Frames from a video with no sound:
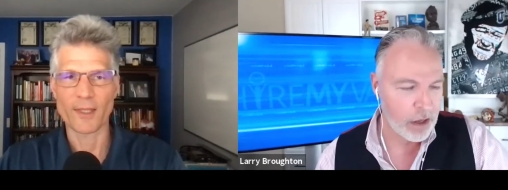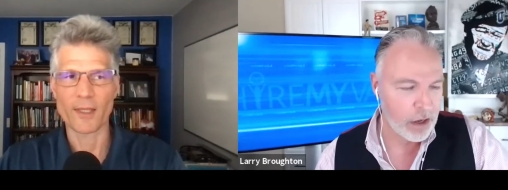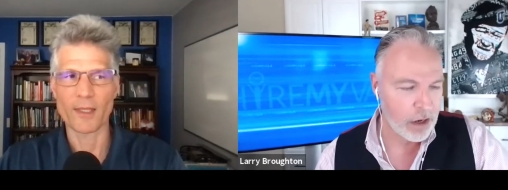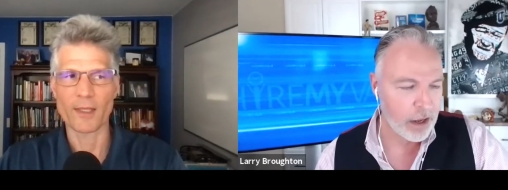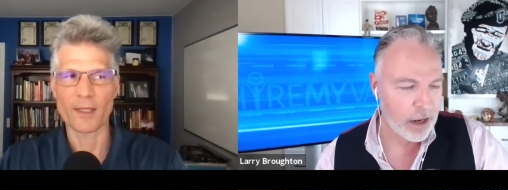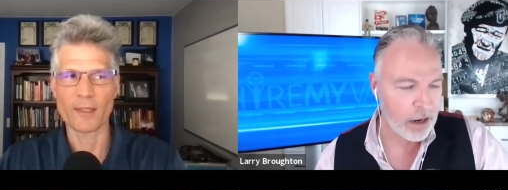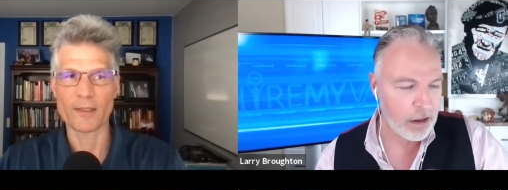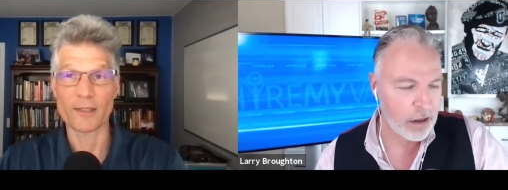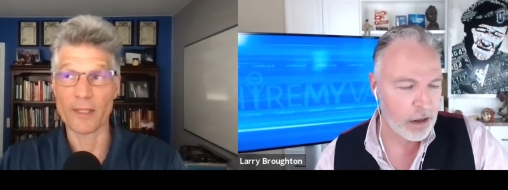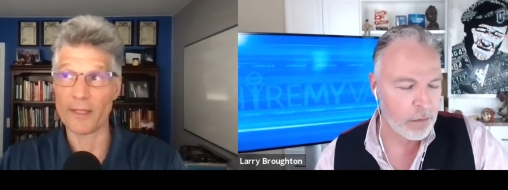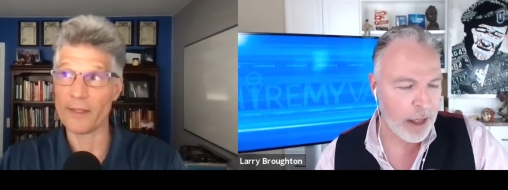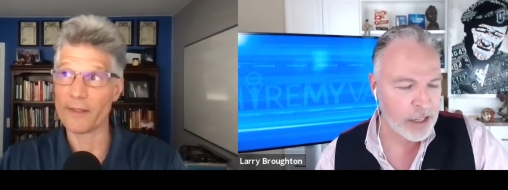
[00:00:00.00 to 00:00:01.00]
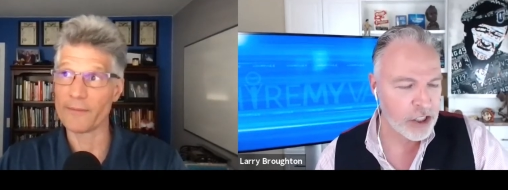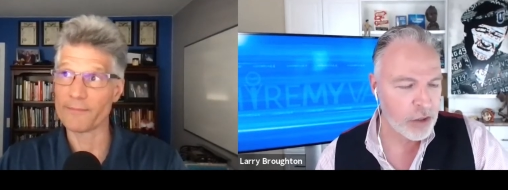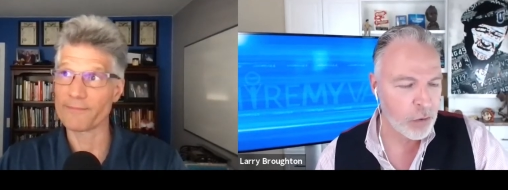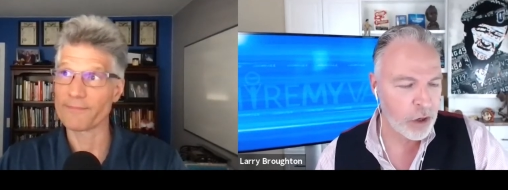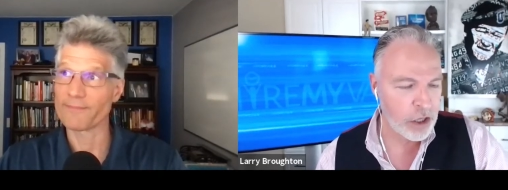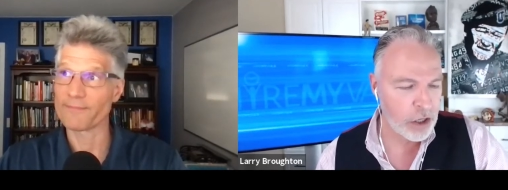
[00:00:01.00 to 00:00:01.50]
Speaker 1: Um, and it, yeah. imagine
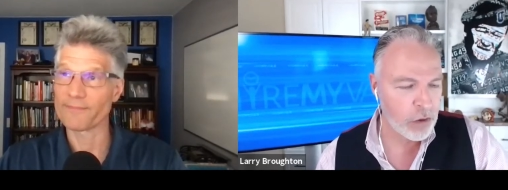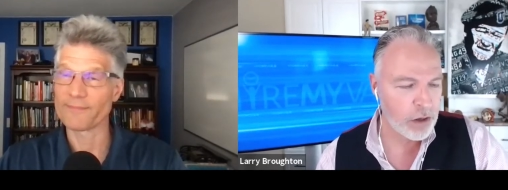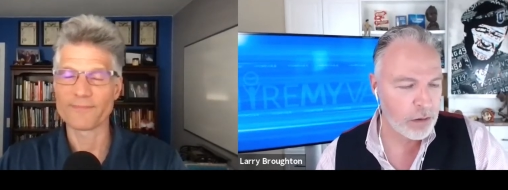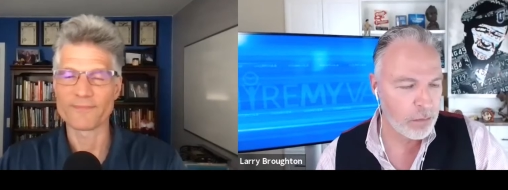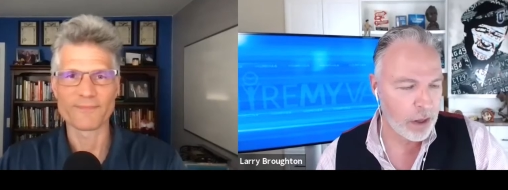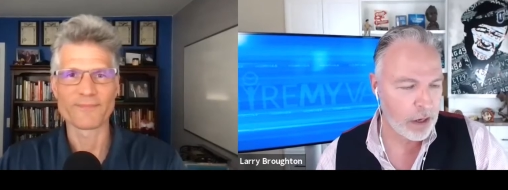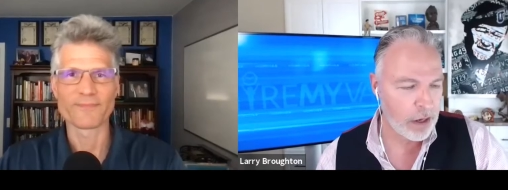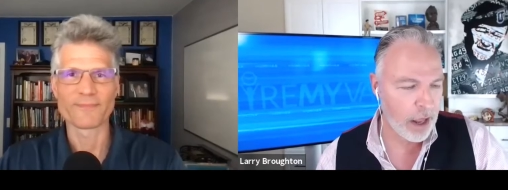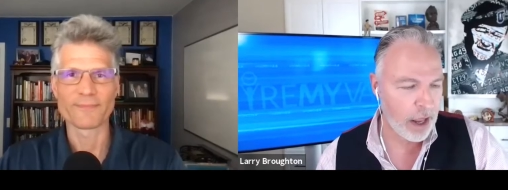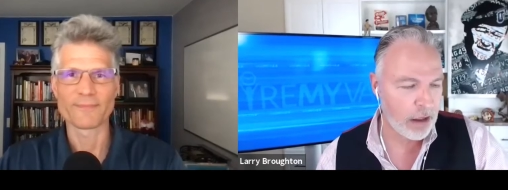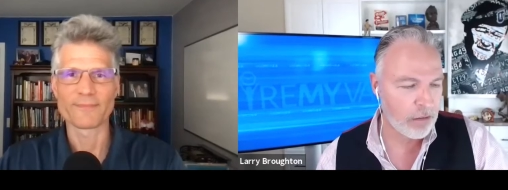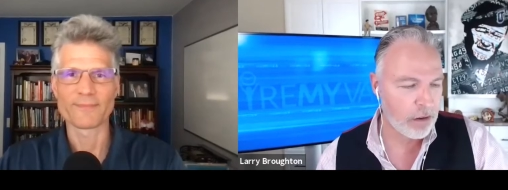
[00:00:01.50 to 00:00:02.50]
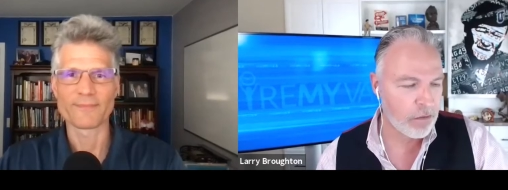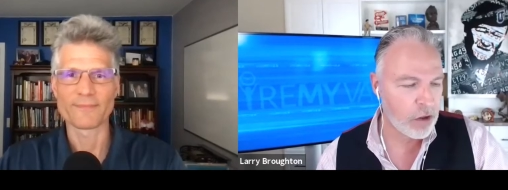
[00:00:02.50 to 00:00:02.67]
where you would be, Dave, if